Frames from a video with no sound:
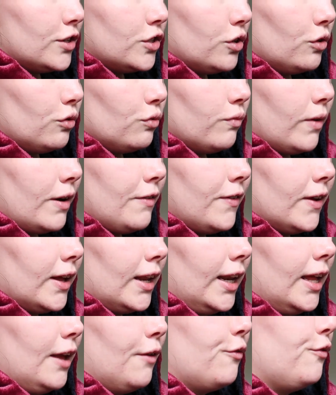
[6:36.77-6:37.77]

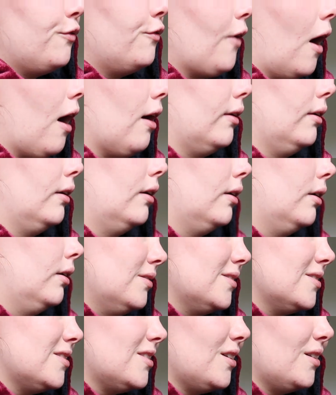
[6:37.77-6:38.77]
terrifically fun.
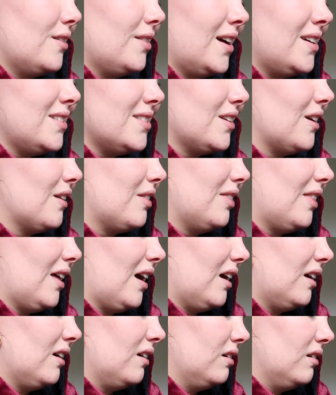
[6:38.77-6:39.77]
So that's a good
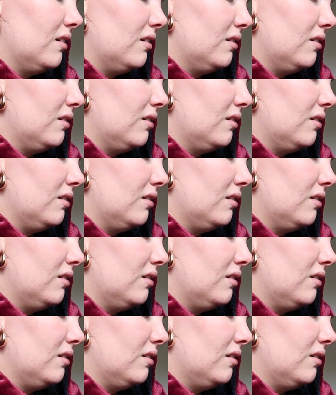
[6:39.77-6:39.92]
thing.